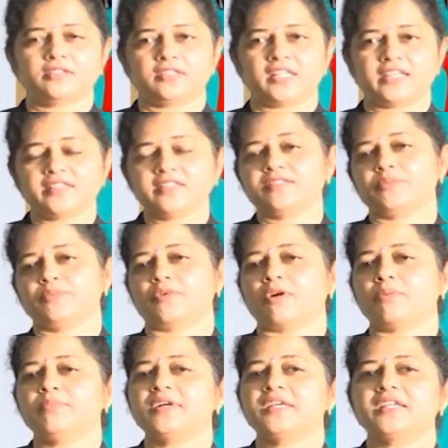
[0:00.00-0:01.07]
That is the
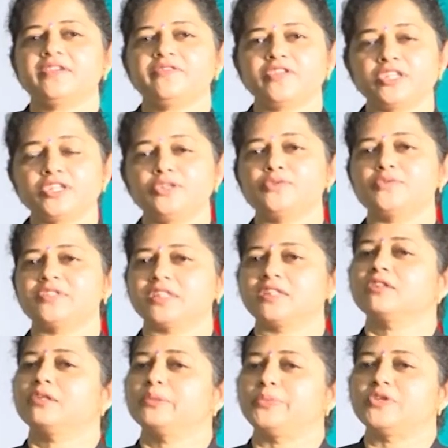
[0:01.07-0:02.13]
property we use
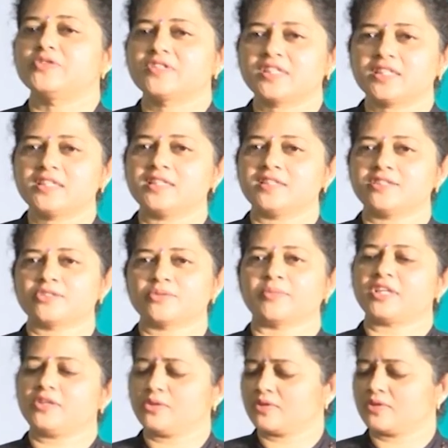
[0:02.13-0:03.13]
in the musical instrument.